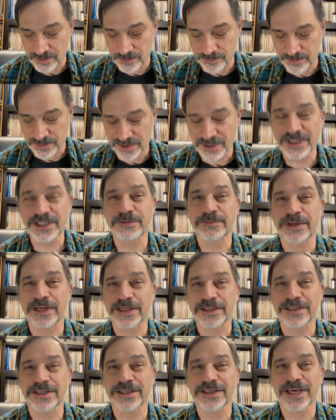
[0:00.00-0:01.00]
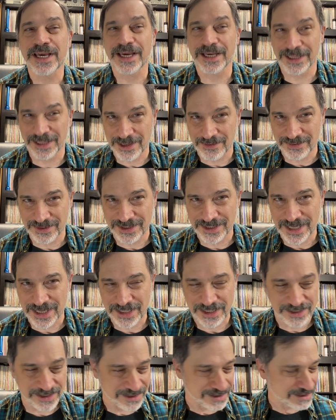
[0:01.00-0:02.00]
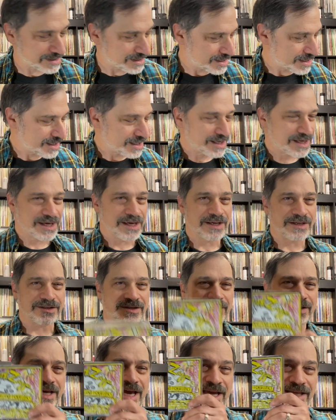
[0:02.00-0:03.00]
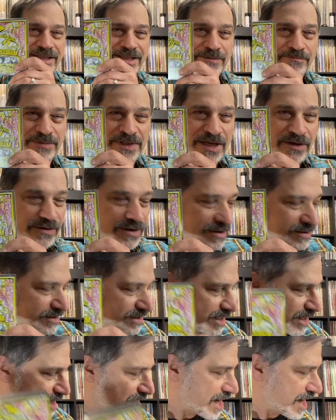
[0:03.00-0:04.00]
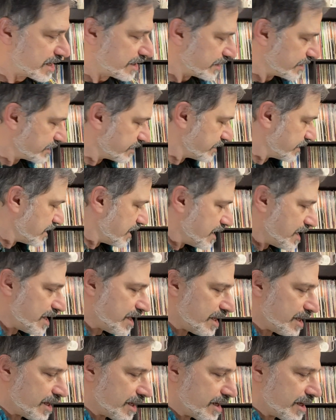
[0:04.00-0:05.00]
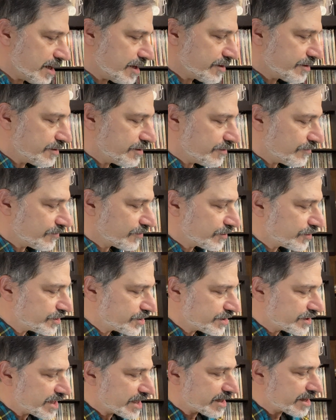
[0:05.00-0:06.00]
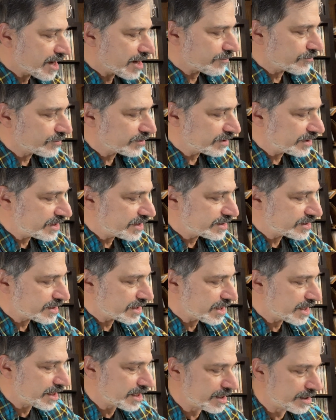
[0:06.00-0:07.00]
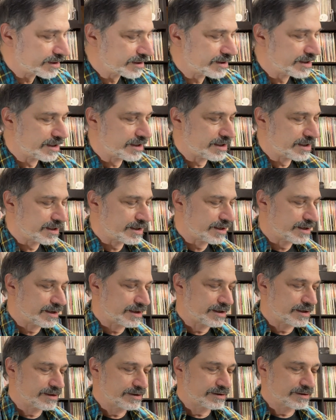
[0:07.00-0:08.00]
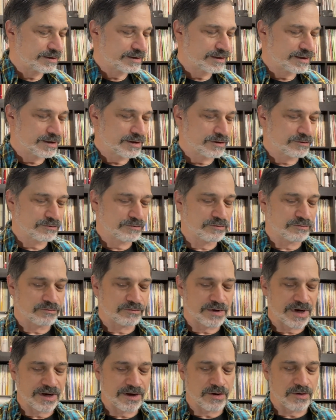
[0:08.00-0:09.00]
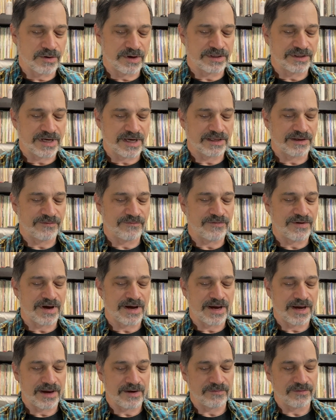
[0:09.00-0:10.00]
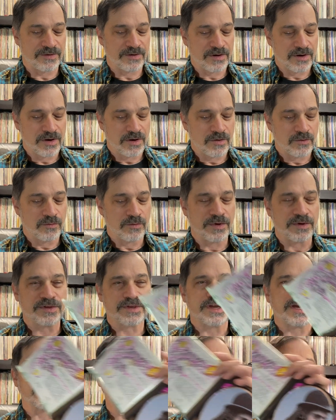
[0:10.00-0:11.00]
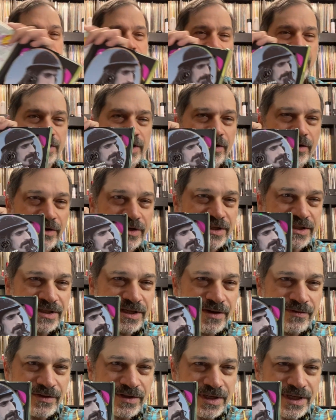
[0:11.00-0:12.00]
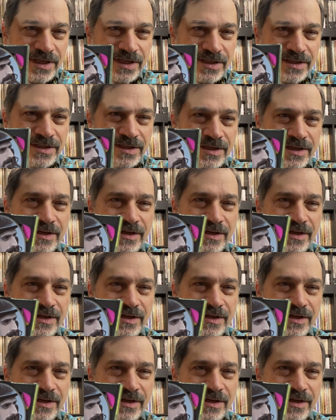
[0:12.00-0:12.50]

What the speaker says: 6 minutes and 11 seconds. So that's Playground Psychotics. The version that got released on Ryko in 95 with kind of a generic 70s